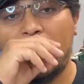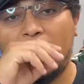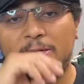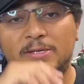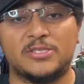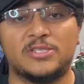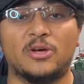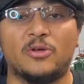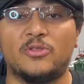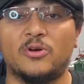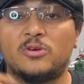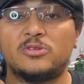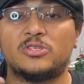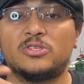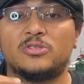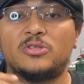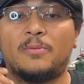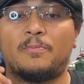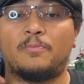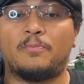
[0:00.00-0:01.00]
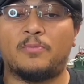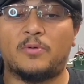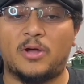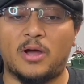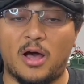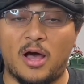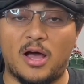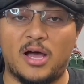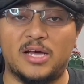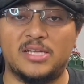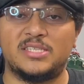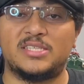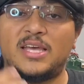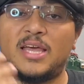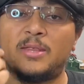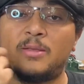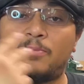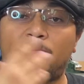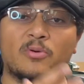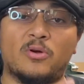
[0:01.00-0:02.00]
So those are the cons
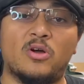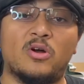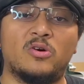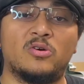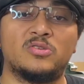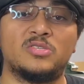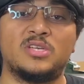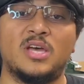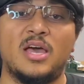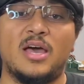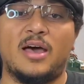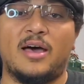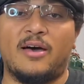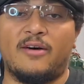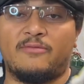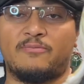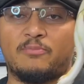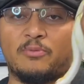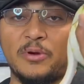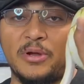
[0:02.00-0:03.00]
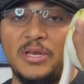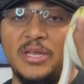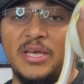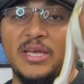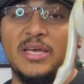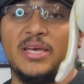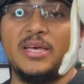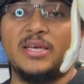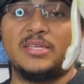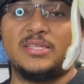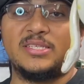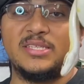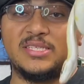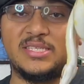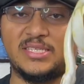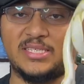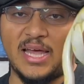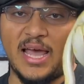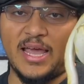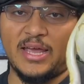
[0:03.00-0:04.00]
and the pros of breeding
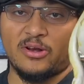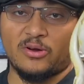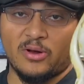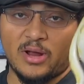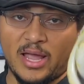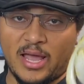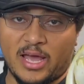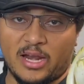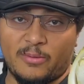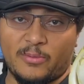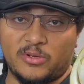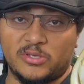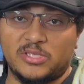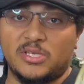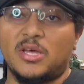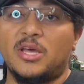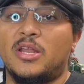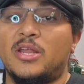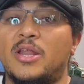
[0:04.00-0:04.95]
designer animals.